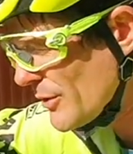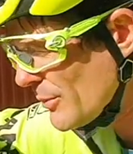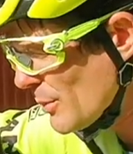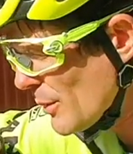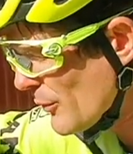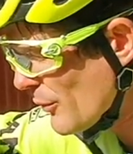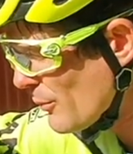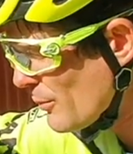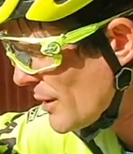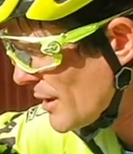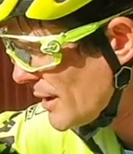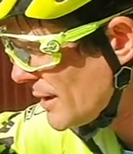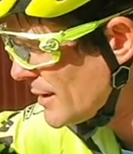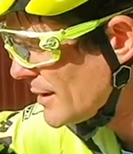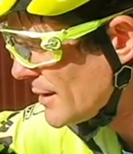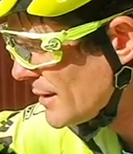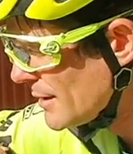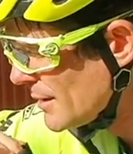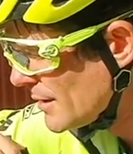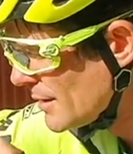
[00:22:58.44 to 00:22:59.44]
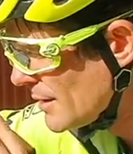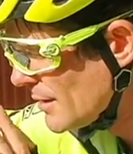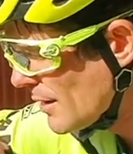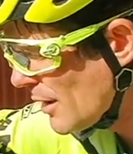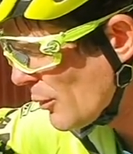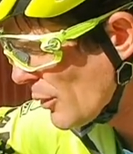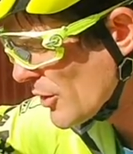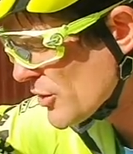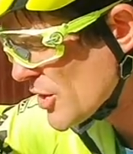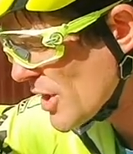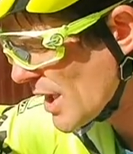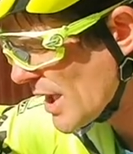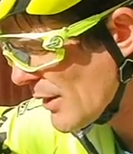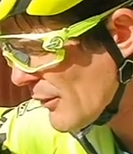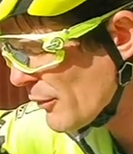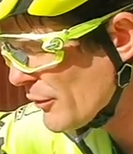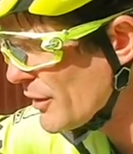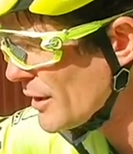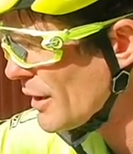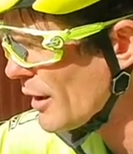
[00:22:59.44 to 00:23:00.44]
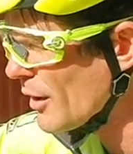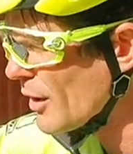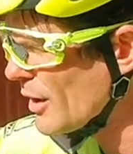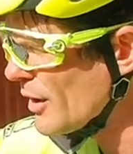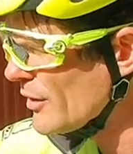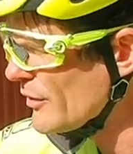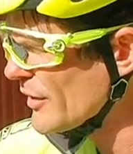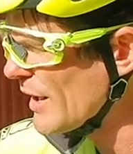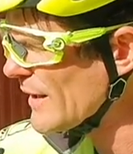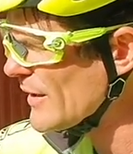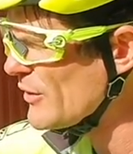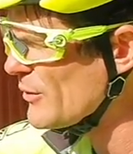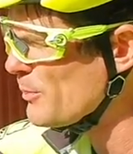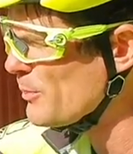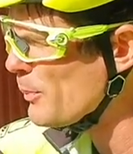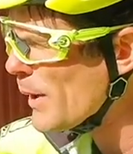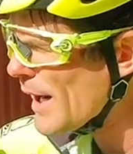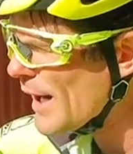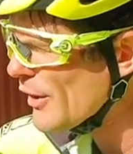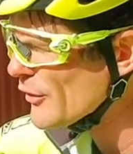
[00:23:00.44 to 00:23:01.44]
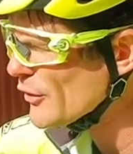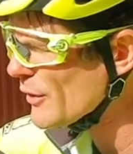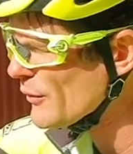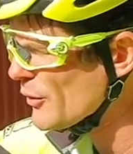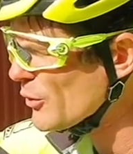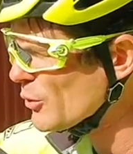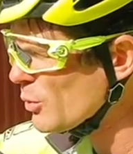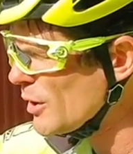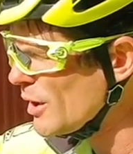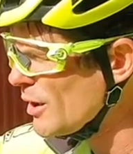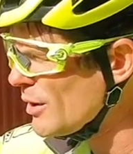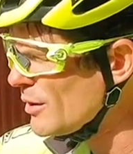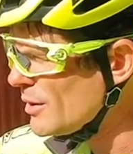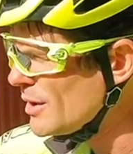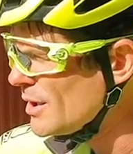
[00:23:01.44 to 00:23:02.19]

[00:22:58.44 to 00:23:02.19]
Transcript: But for me, I want to check everything. I'm going to take these bars off as well